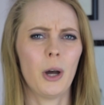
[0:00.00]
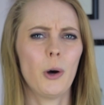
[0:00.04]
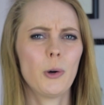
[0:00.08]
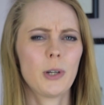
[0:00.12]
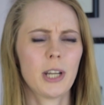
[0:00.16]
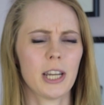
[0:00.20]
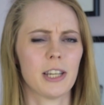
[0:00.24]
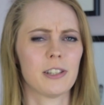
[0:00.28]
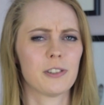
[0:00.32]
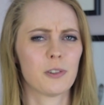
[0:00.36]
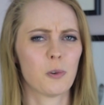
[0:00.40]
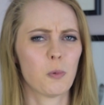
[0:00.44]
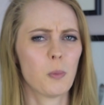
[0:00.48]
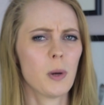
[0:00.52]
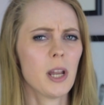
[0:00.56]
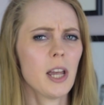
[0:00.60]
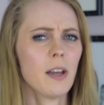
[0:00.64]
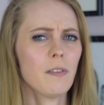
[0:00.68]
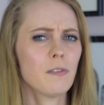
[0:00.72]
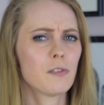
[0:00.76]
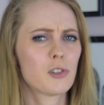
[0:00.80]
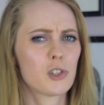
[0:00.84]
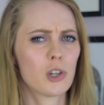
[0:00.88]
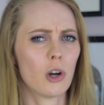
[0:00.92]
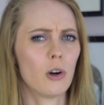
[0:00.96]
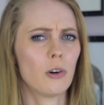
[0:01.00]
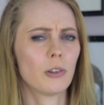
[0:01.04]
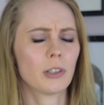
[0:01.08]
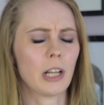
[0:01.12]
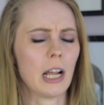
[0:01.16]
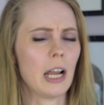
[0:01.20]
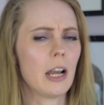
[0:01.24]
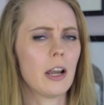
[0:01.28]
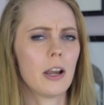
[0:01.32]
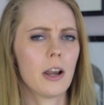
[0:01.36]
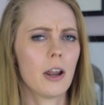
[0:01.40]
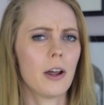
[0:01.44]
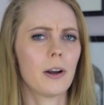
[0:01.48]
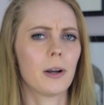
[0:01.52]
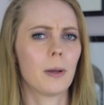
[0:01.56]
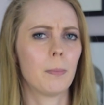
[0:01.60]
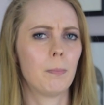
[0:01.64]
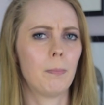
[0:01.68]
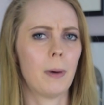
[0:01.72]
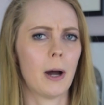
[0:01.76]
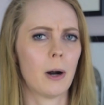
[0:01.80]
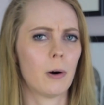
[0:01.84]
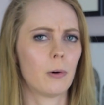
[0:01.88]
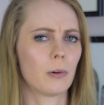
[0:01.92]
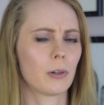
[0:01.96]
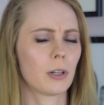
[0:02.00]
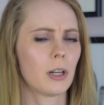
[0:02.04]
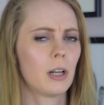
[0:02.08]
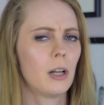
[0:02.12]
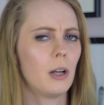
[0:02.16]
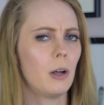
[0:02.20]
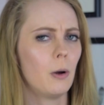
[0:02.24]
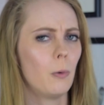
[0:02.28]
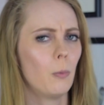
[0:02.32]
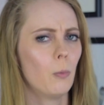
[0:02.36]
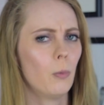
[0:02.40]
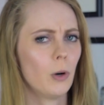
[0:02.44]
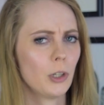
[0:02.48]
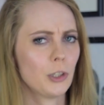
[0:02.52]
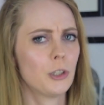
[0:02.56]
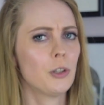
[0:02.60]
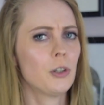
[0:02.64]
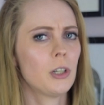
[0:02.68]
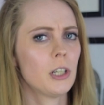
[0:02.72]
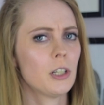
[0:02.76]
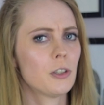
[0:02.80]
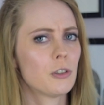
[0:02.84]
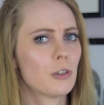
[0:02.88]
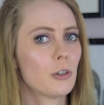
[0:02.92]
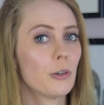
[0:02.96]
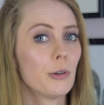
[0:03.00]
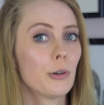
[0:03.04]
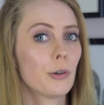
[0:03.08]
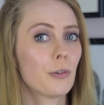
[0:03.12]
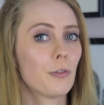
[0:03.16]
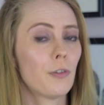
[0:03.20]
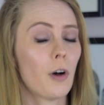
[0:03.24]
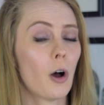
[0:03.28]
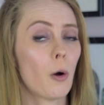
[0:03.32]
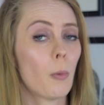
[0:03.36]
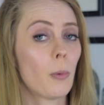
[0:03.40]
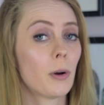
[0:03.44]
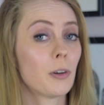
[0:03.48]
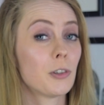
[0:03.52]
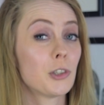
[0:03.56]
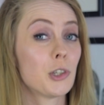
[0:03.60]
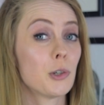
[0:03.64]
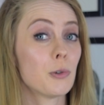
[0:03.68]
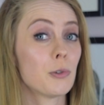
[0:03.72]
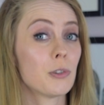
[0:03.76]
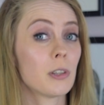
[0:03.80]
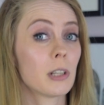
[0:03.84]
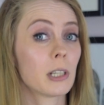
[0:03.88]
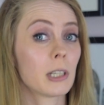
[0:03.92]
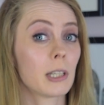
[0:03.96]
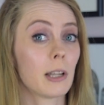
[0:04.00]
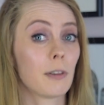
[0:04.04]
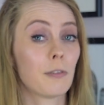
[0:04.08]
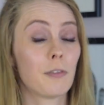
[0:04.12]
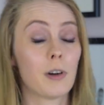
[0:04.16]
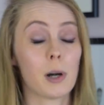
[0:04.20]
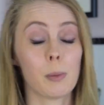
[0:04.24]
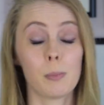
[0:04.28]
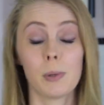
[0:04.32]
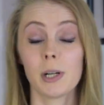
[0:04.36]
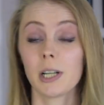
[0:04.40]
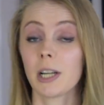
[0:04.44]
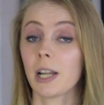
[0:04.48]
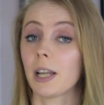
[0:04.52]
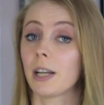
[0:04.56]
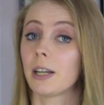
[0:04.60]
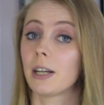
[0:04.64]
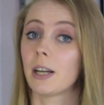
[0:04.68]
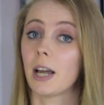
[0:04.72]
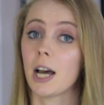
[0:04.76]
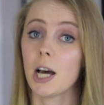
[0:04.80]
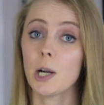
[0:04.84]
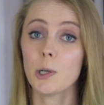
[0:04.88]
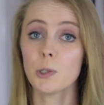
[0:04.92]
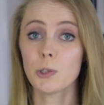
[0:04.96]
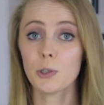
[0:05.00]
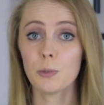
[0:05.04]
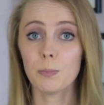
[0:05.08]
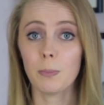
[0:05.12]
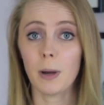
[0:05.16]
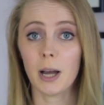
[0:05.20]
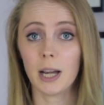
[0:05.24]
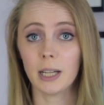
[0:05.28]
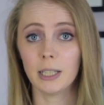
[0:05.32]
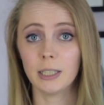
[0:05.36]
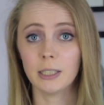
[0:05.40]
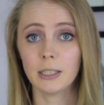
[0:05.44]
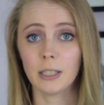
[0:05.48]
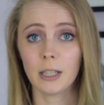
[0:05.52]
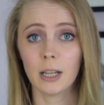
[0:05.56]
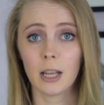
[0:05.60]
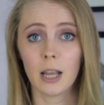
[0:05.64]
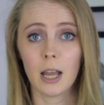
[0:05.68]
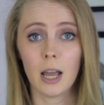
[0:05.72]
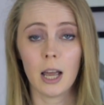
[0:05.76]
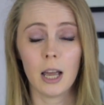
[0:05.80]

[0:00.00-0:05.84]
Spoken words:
Okay, so we have talked a lot about what you need to look for when choosing a fabric and how to buy it.